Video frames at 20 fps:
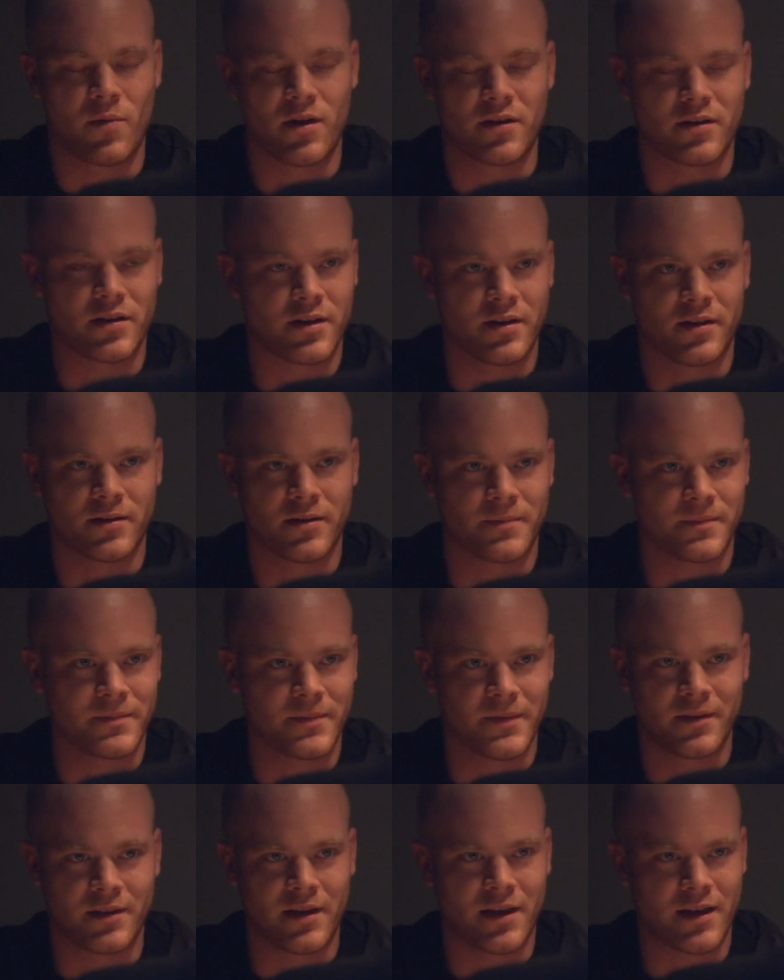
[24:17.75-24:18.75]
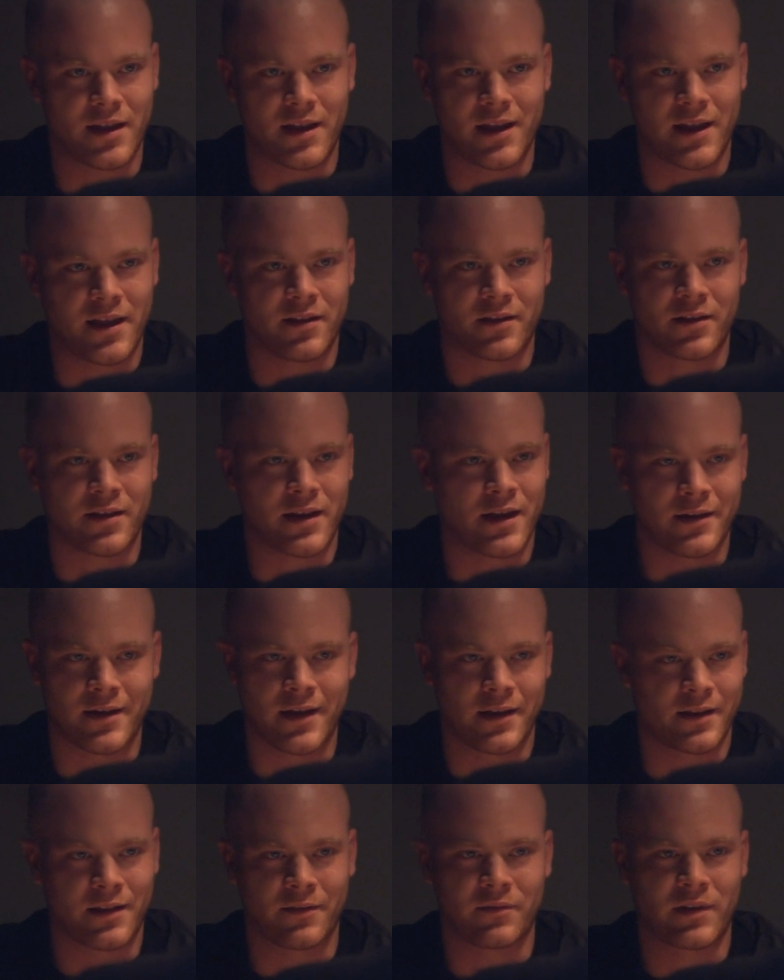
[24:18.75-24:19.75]
show, James McMahon may never have come
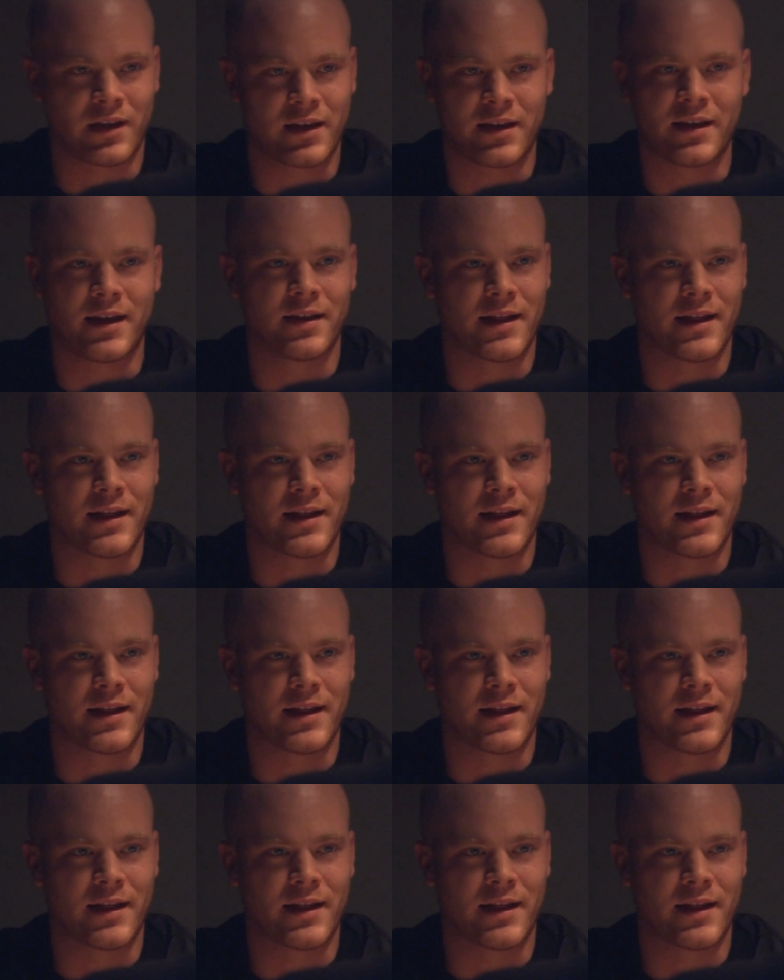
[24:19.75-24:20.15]
forward and